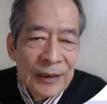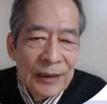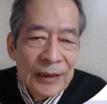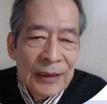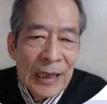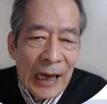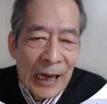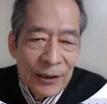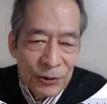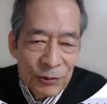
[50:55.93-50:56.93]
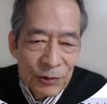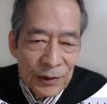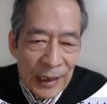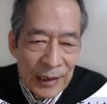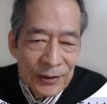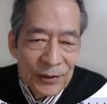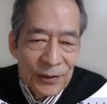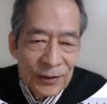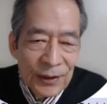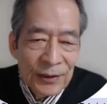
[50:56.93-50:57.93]
actual case is
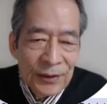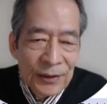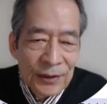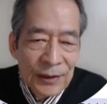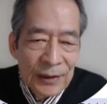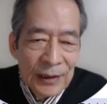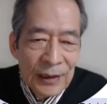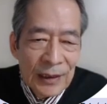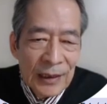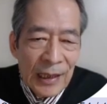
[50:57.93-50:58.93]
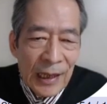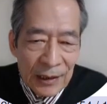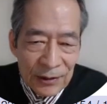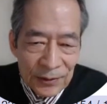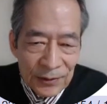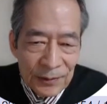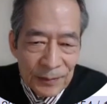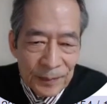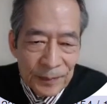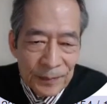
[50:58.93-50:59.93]
this X.
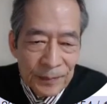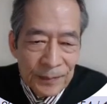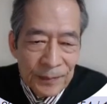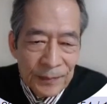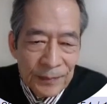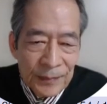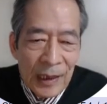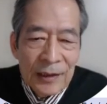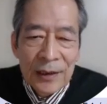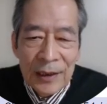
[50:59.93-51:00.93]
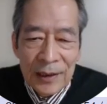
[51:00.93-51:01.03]
Other cases